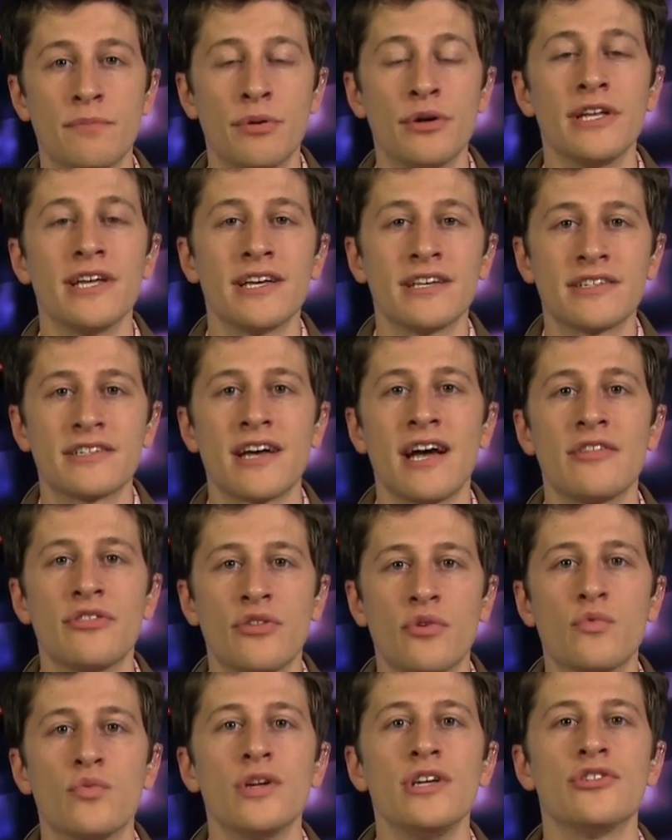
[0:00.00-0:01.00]
Putting aside
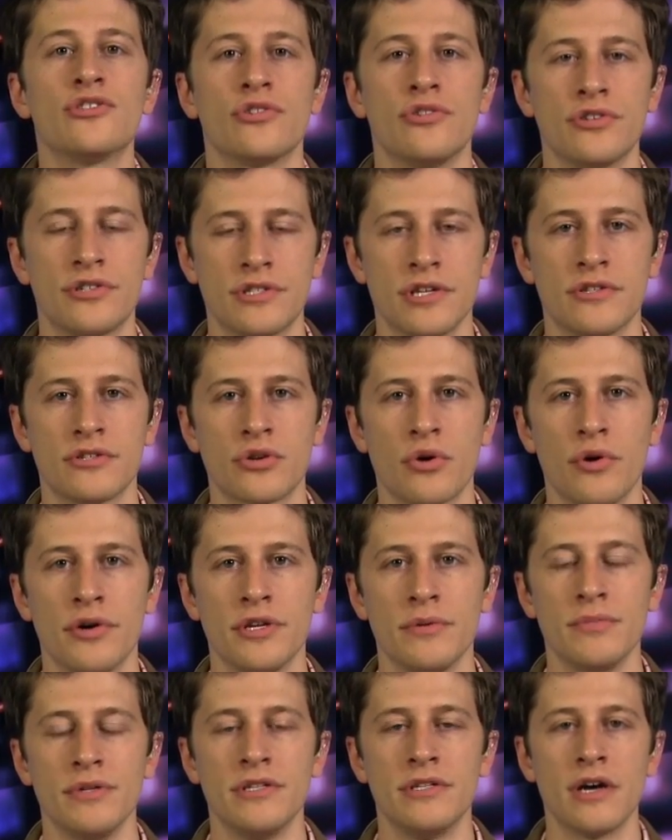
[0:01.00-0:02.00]
the research that's
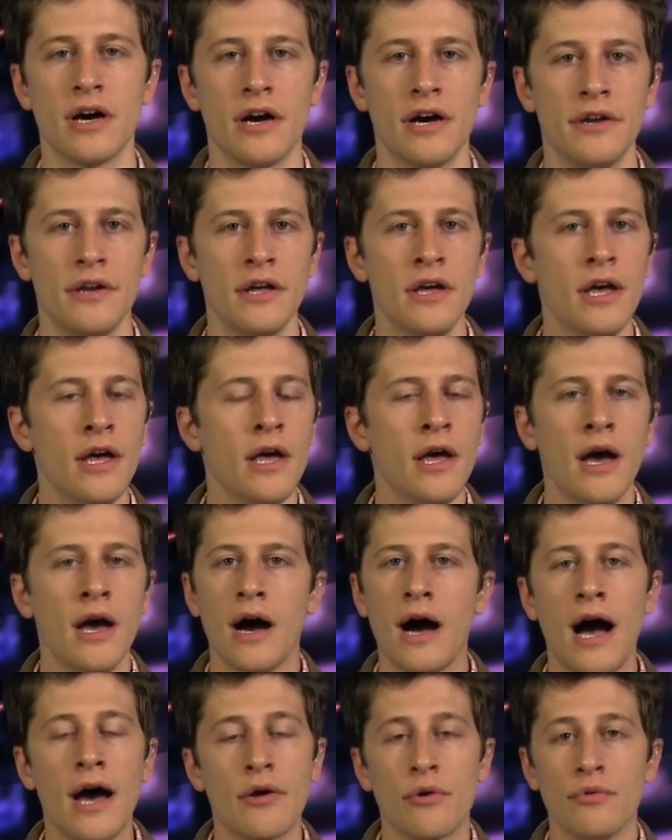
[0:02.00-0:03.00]
going to be done,
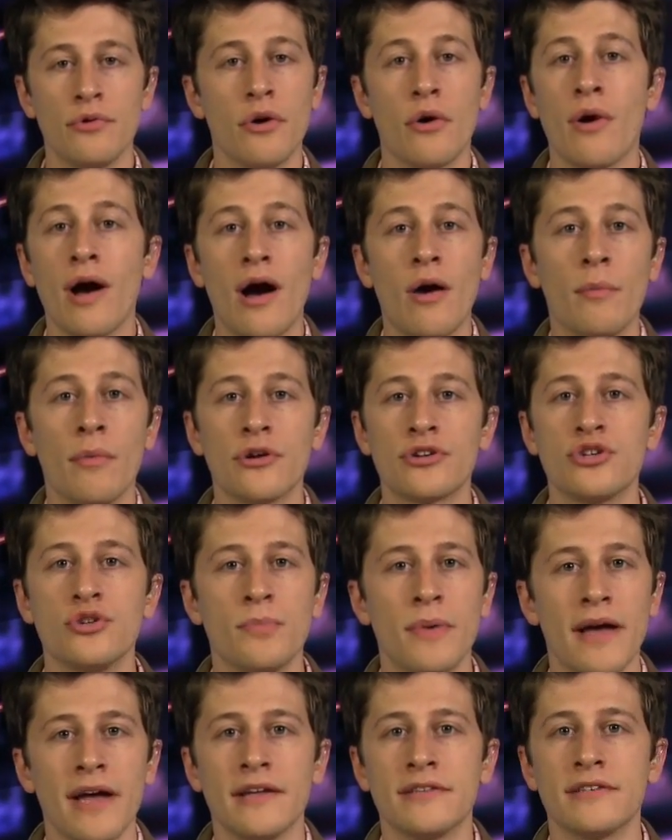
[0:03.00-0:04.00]
I don't know how much
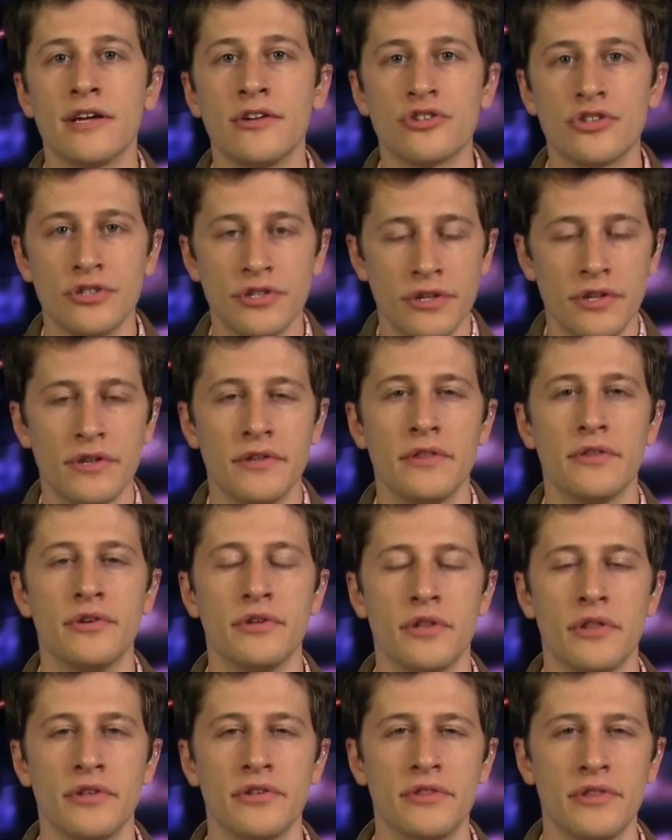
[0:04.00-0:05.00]
you pay attention to,
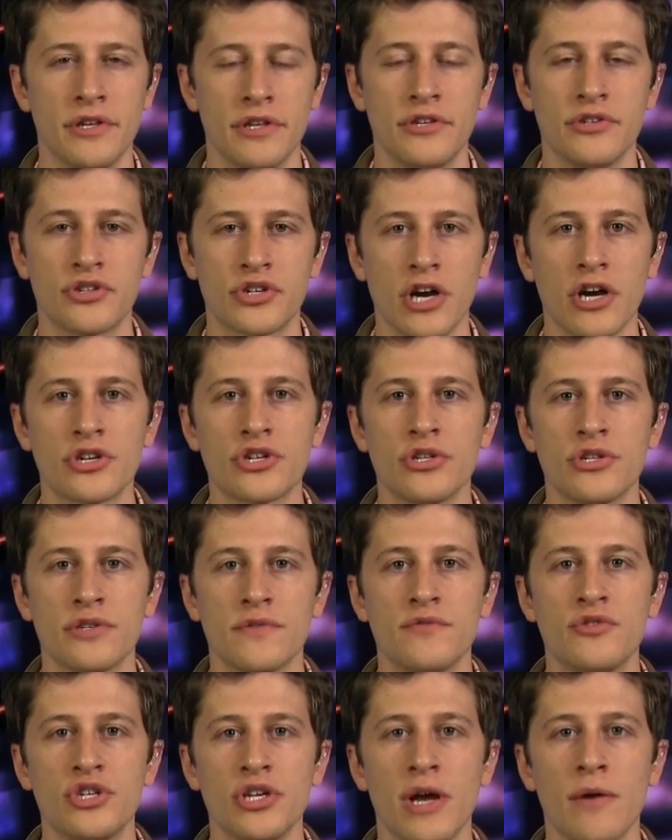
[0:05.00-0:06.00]
to the, the, discussions
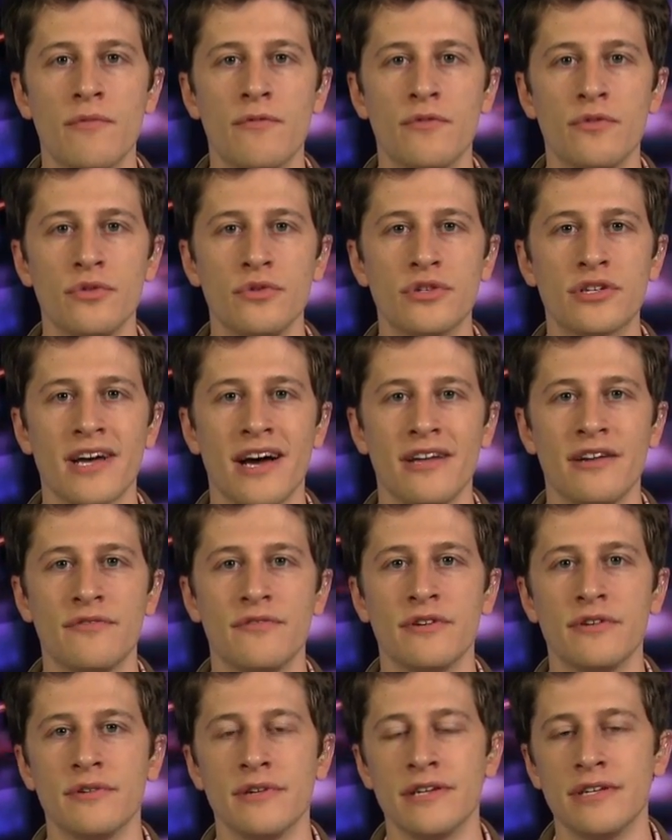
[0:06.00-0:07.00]
of GM foods kind
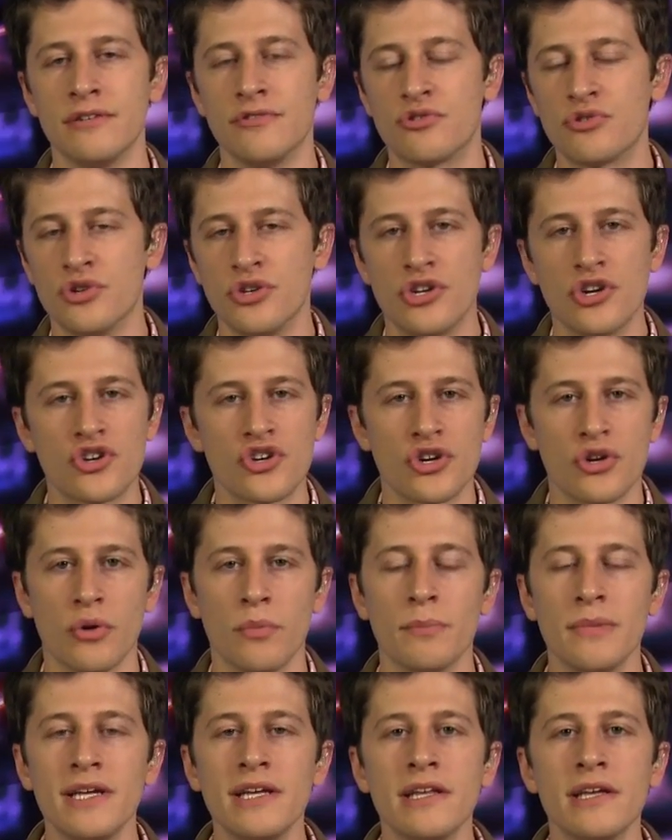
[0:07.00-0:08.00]
of in, in
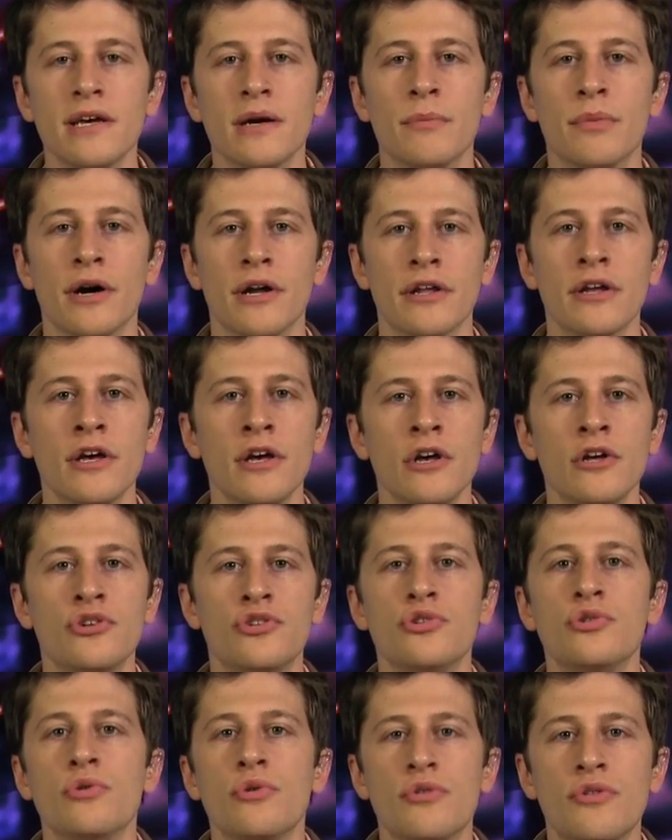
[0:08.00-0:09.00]
traditional media, but
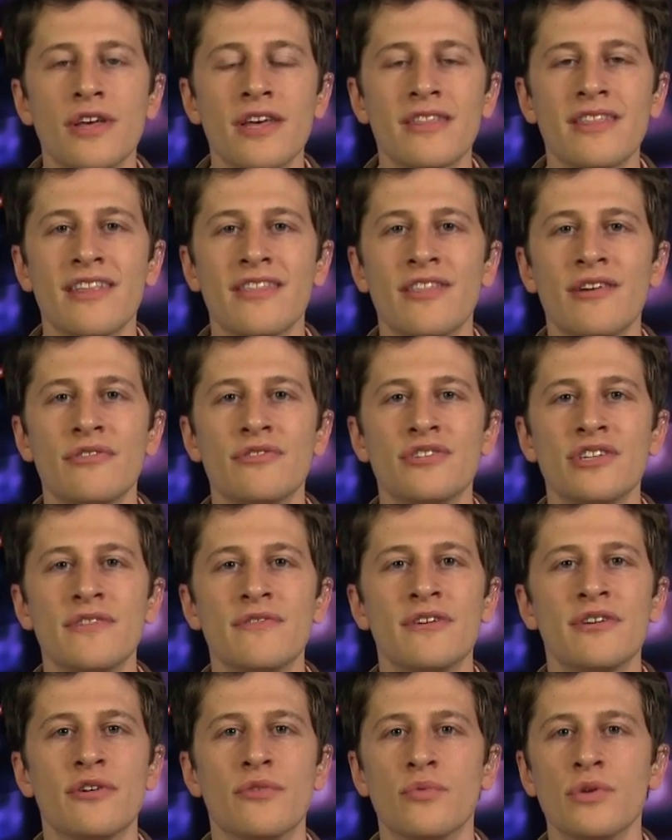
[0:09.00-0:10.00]
do you think that there's
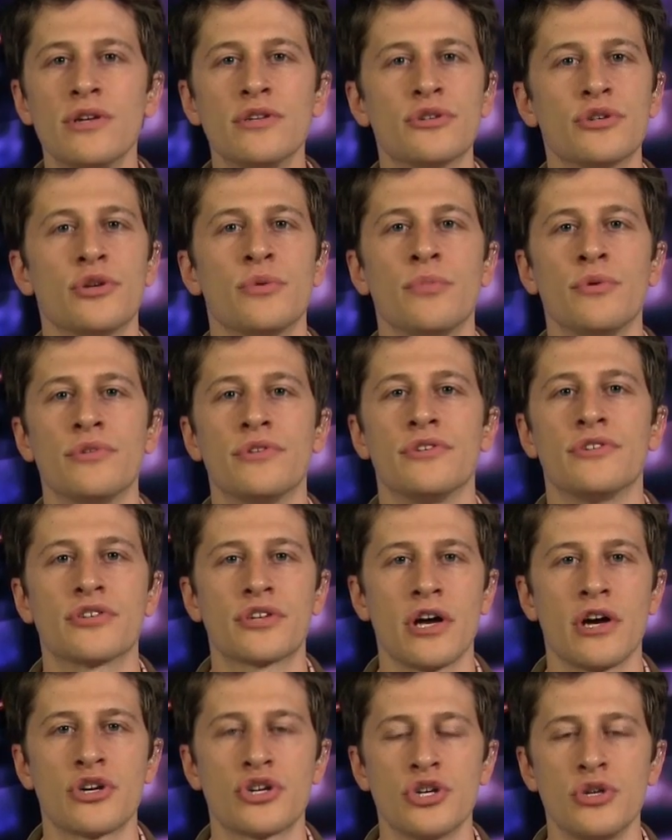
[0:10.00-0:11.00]
even a reasonable
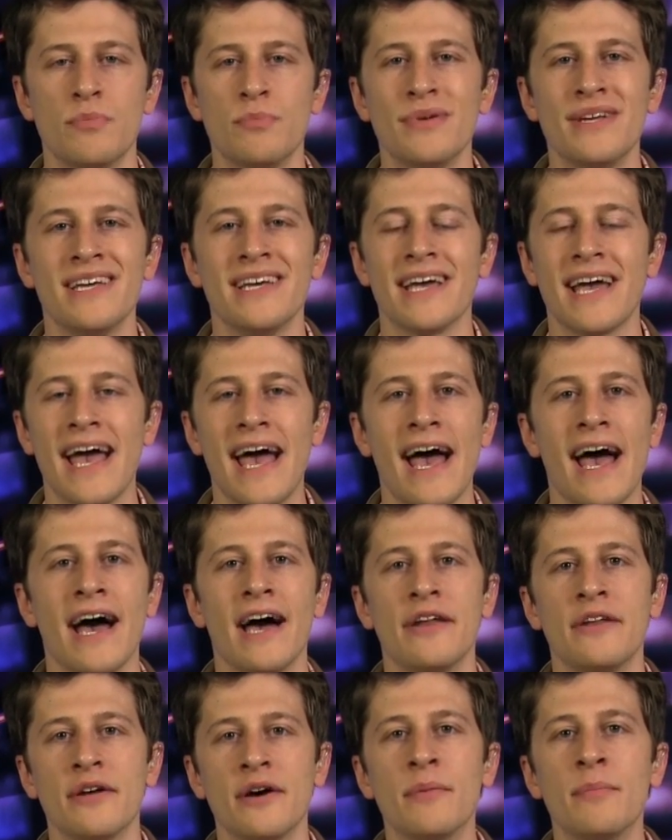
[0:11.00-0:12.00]
discussion being
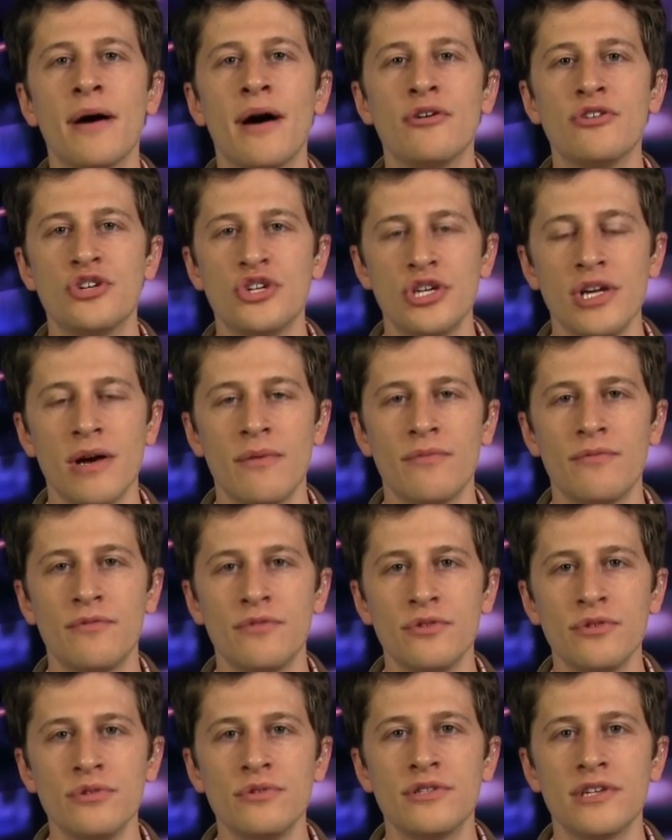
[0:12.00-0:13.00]
had about GM
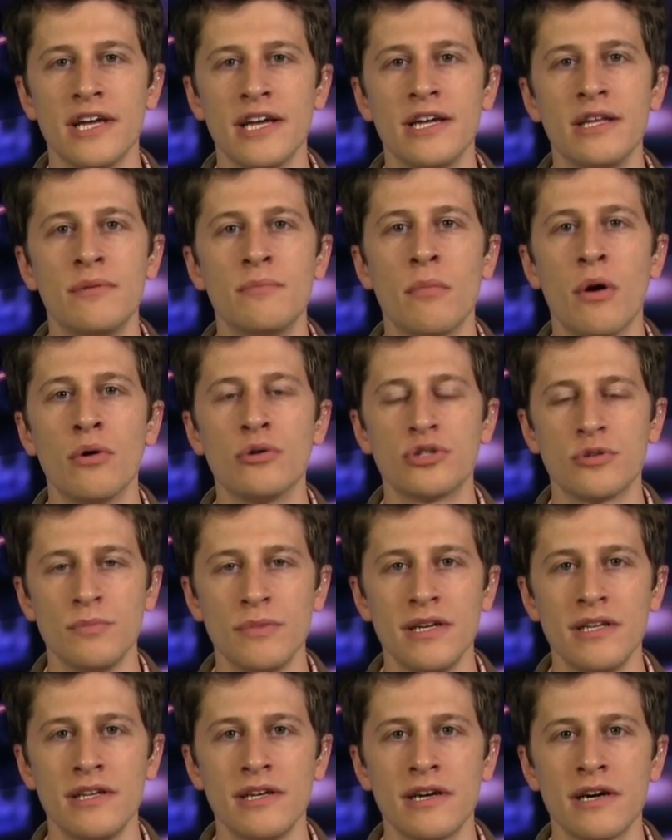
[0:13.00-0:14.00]
foods in most
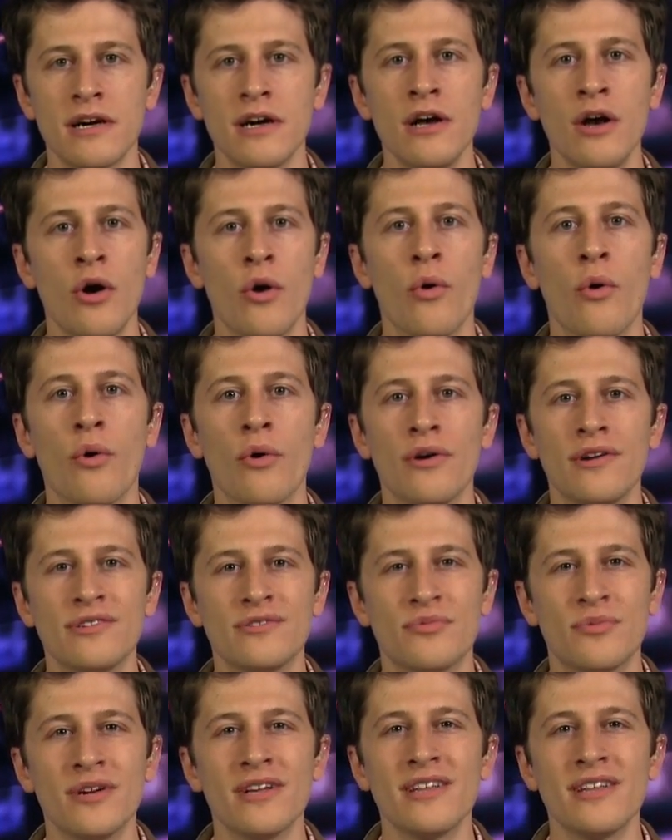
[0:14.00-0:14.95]
media, or is